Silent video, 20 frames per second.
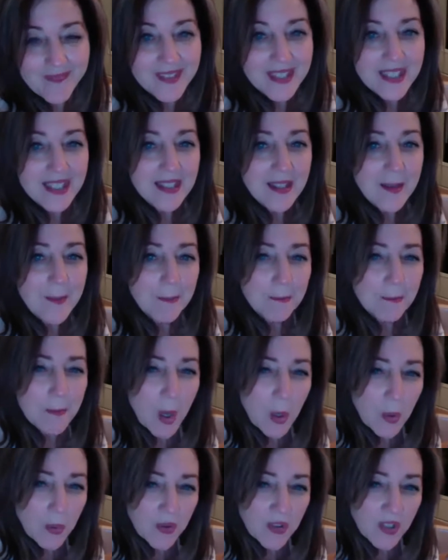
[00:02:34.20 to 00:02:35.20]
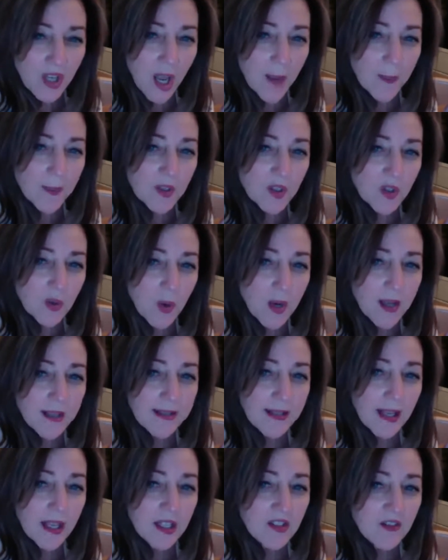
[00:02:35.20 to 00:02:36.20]
The most common schwa
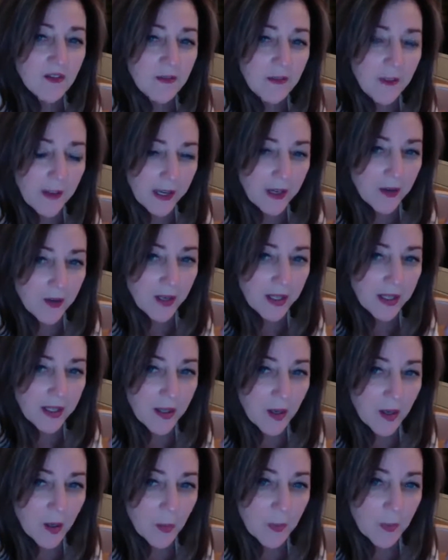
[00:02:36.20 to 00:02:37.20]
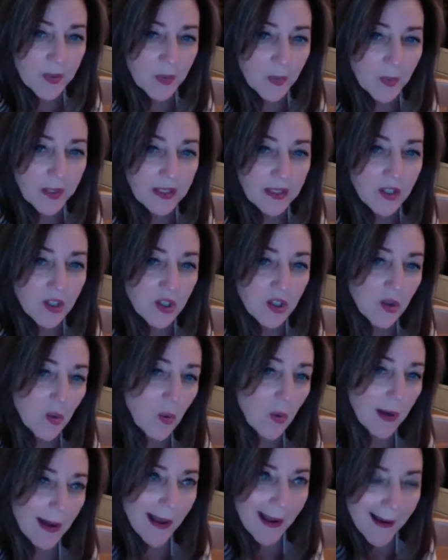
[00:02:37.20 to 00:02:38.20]
sounds vary, though, between a
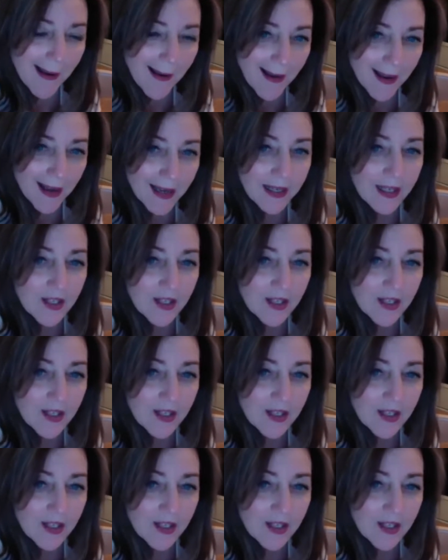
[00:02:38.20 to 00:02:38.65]
short I,